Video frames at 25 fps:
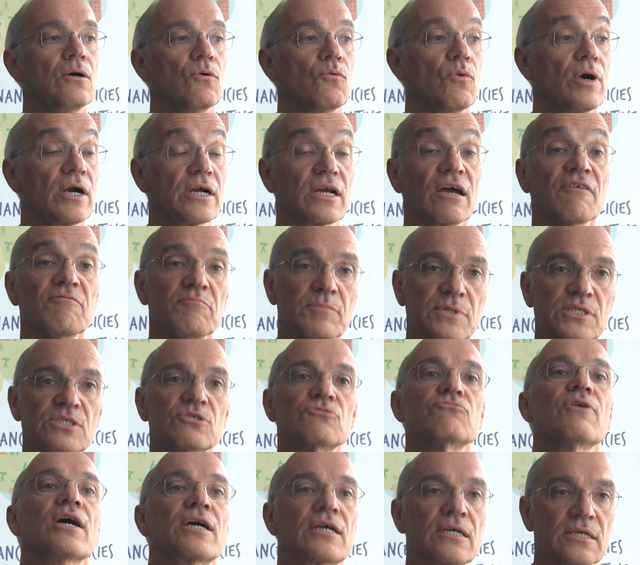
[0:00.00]
where
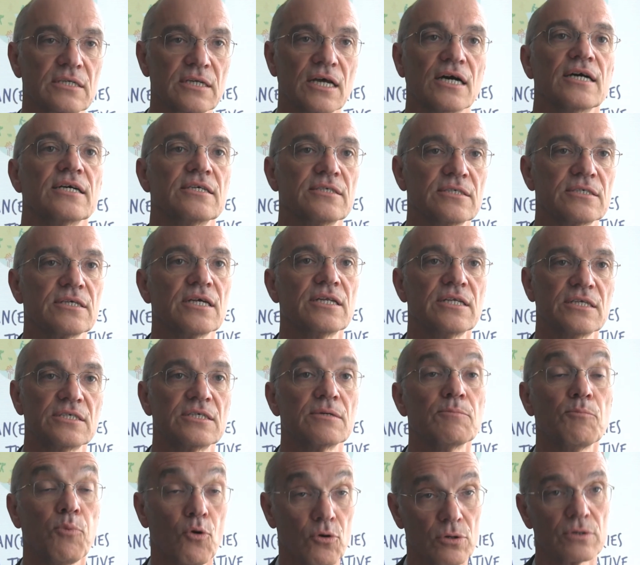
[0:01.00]
governments recognize that
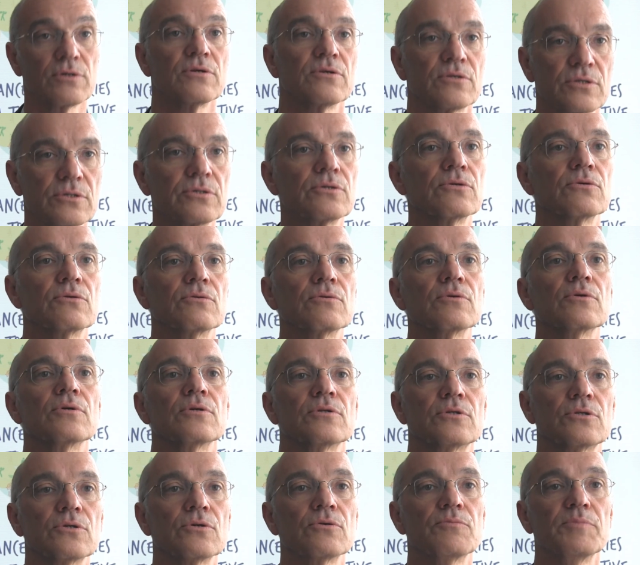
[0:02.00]
it's important
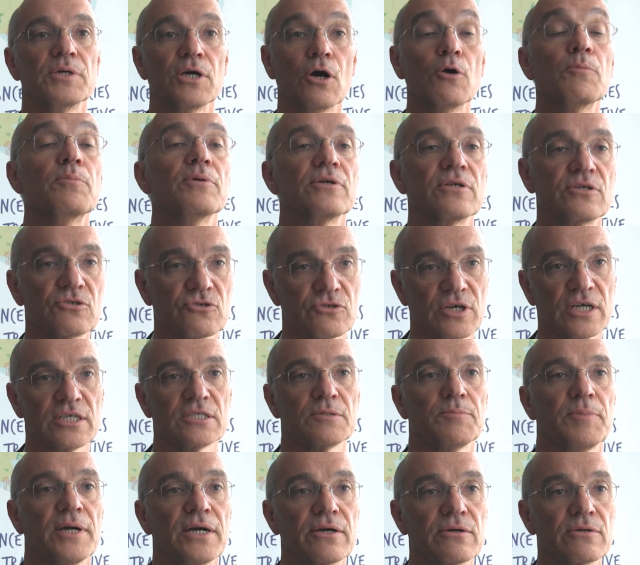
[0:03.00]
to be open and
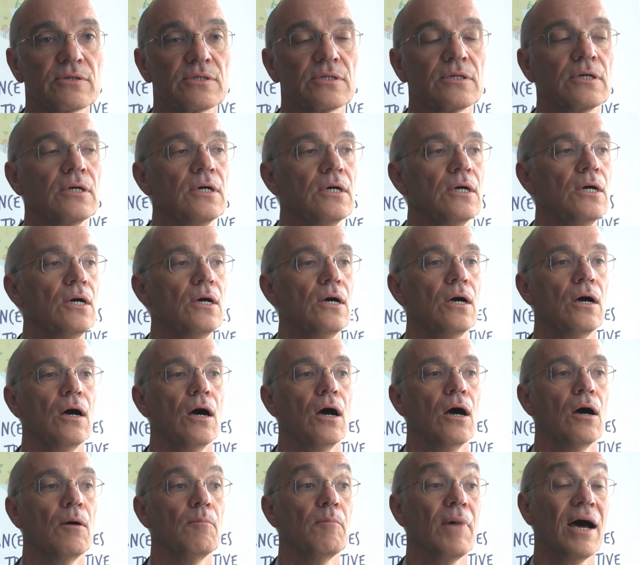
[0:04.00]
transparent.
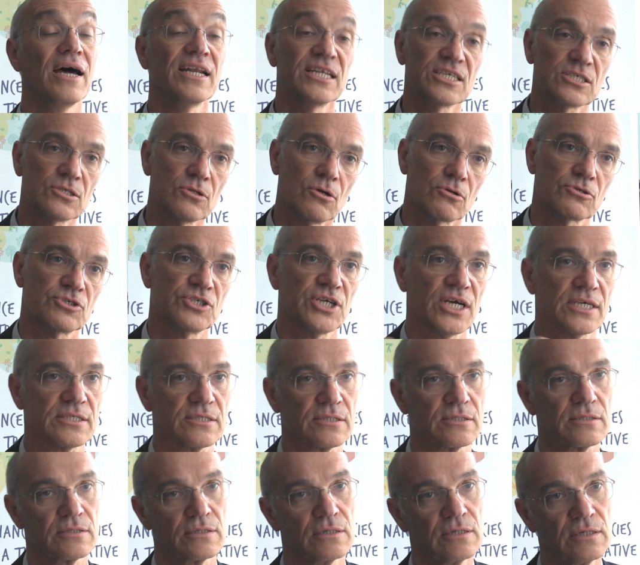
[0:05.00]
And it's not
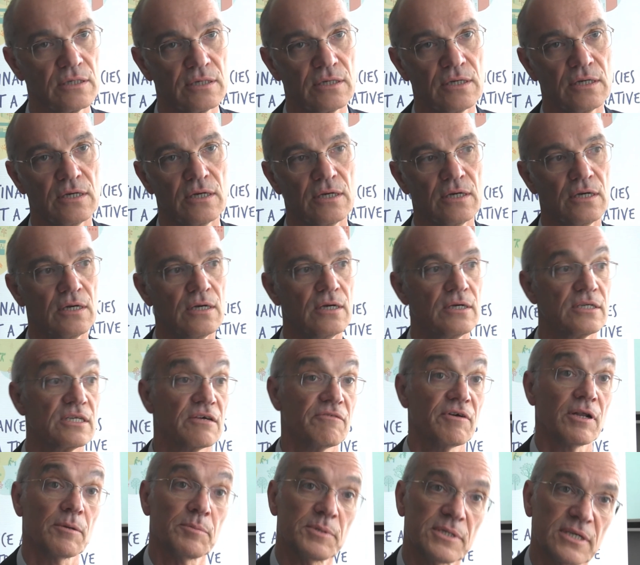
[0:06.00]
just
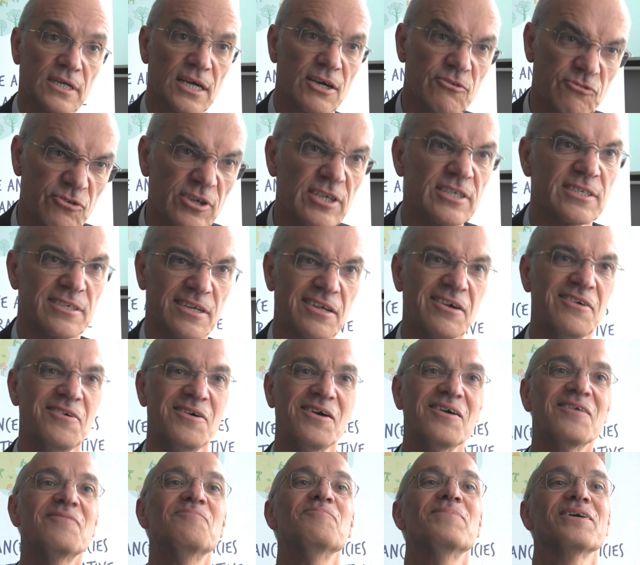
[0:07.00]
developing countries,
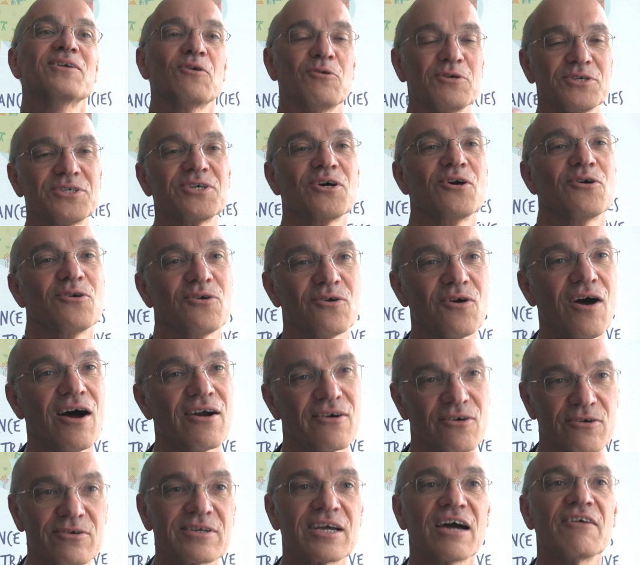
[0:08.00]
but also
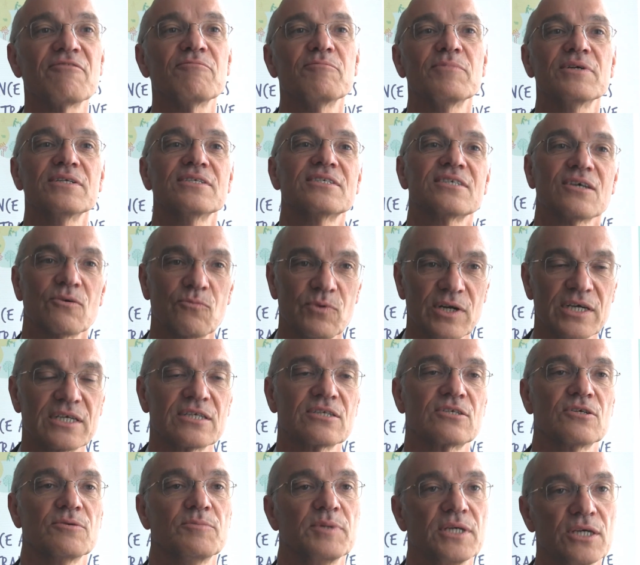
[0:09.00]
our own governments are
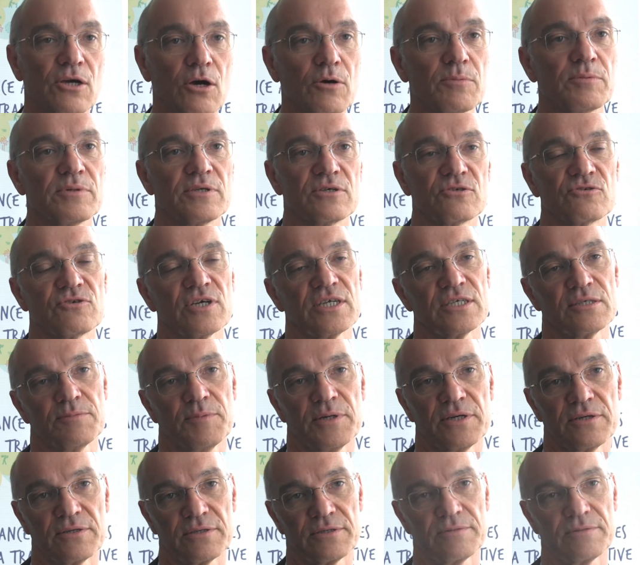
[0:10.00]
willing to be open and transparent.